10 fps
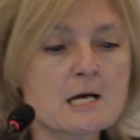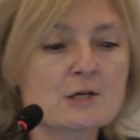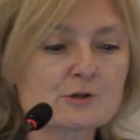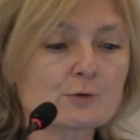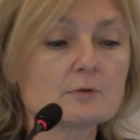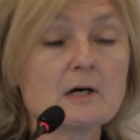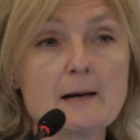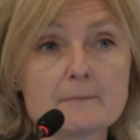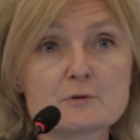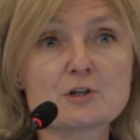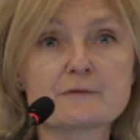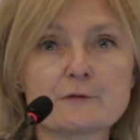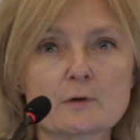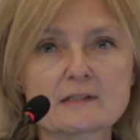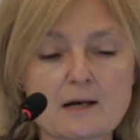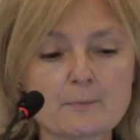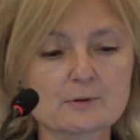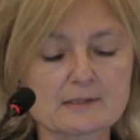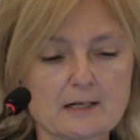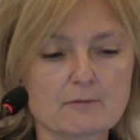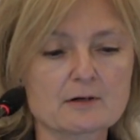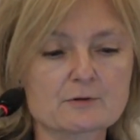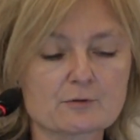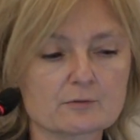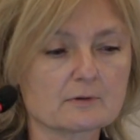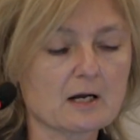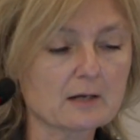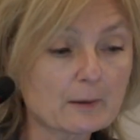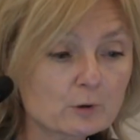So just a few examples, and I